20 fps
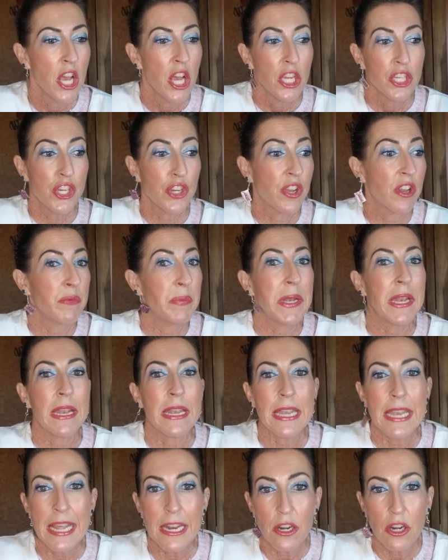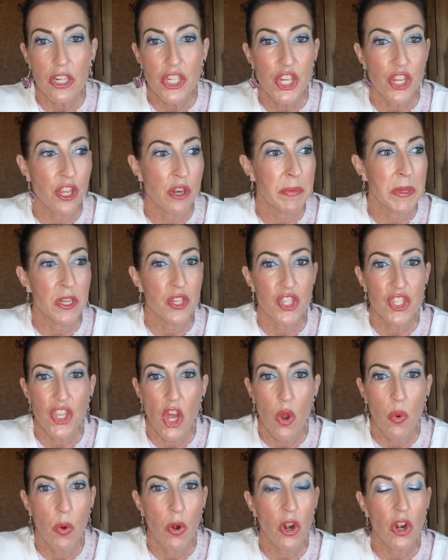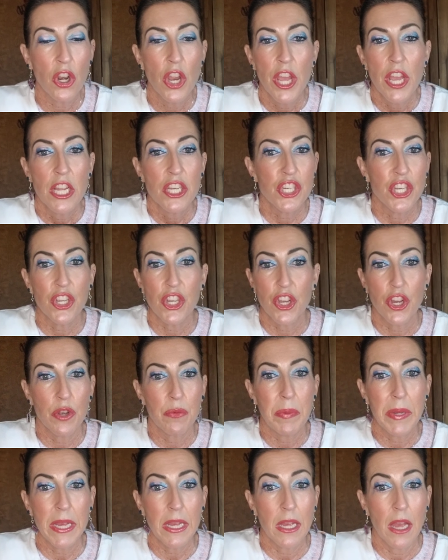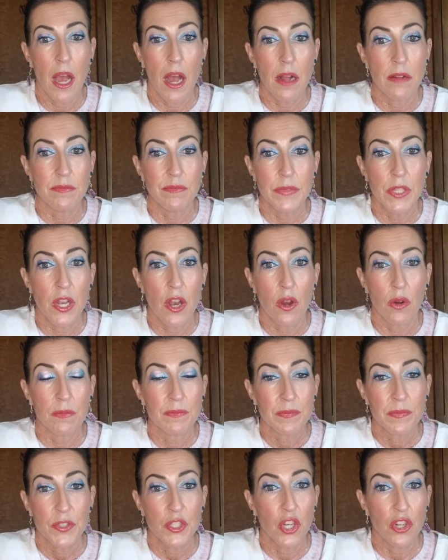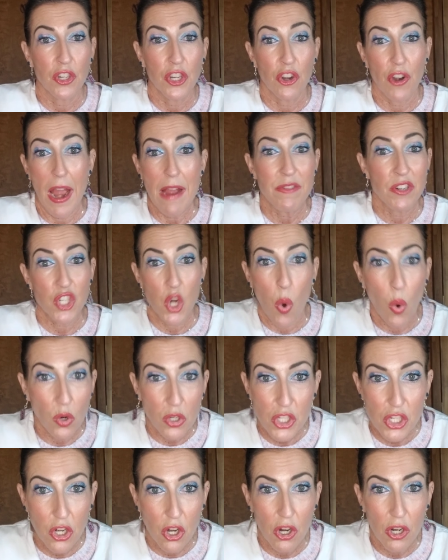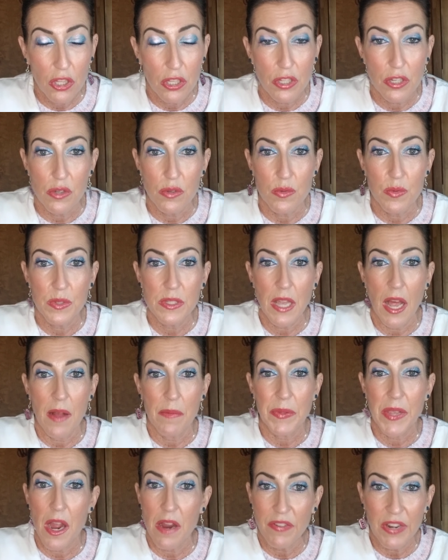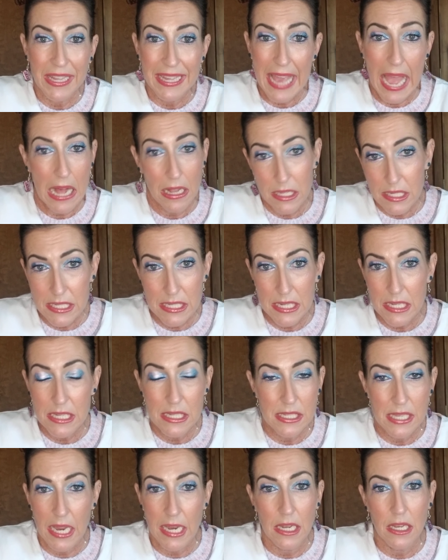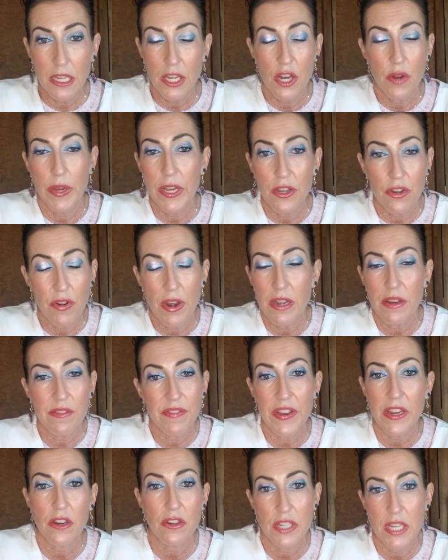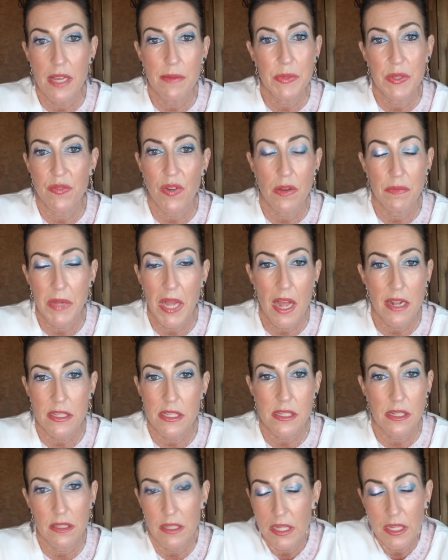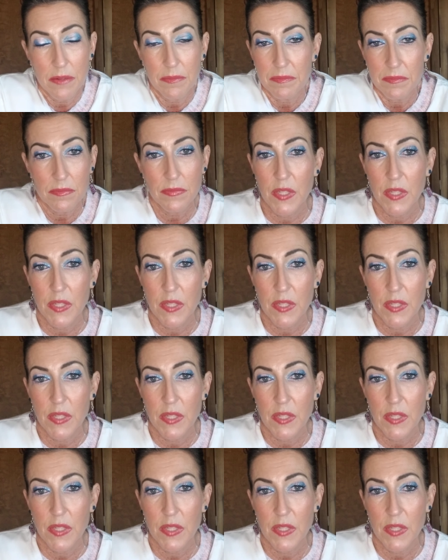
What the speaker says: She could have been a knitter. She could have been a sewer. She could be, your average horse girl who's covered in calluses and, indurated fingertips from constantly,